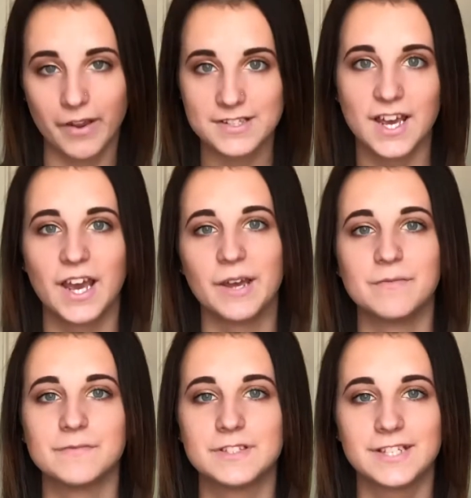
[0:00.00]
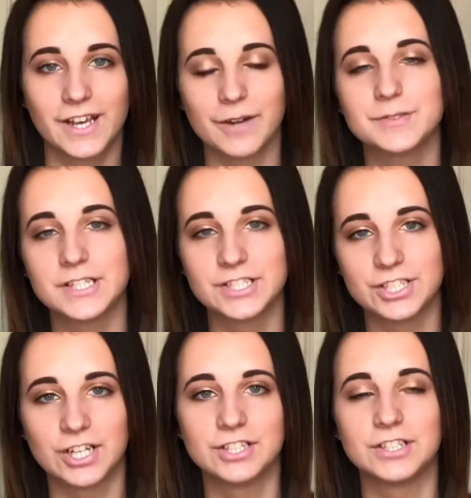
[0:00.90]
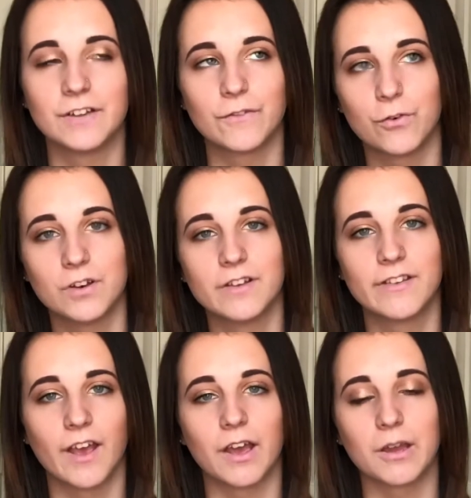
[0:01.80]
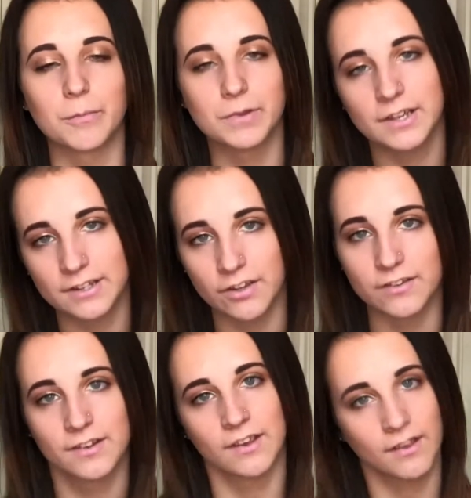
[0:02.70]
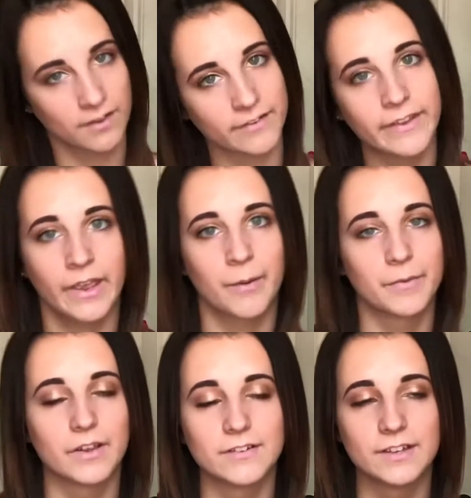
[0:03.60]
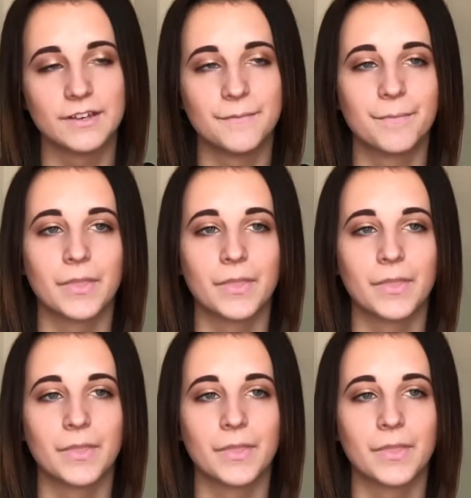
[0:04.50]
my time to get up to the judge, and of course I plead guilty because I am guilty.